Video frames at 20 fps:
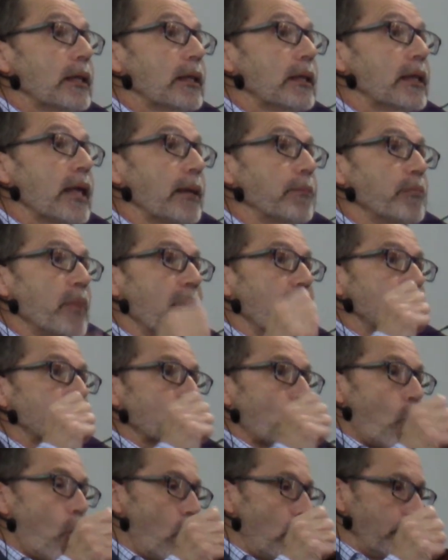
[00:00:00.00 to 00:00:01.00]
that makes
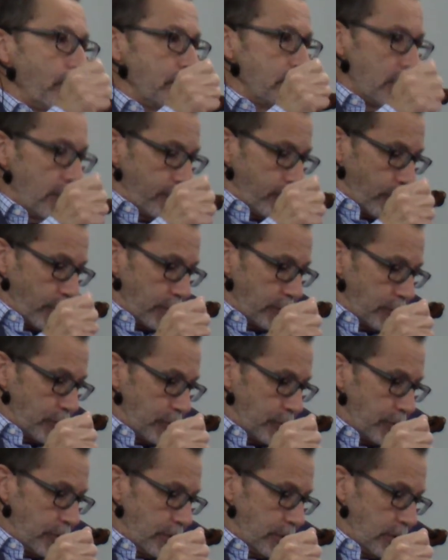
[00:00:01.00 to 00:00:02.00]
all the
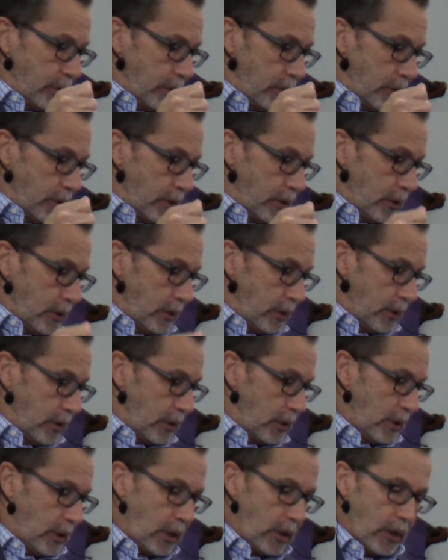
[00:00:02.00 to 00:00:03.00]
difference
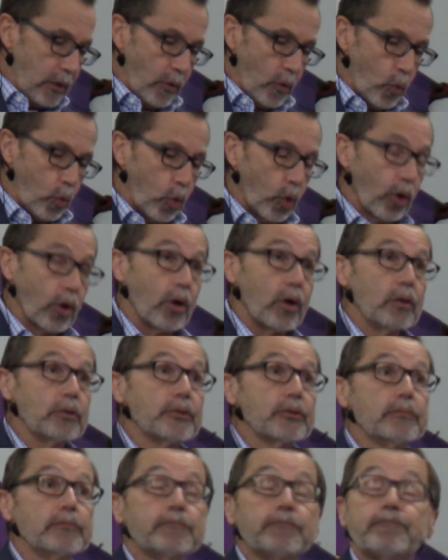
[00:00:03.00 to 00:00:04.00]
in the
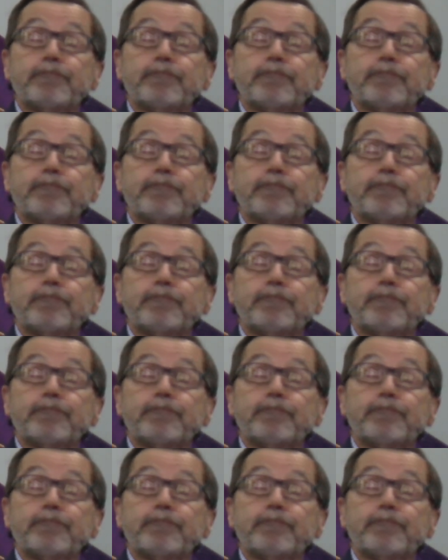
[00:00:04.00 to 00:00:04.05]
world.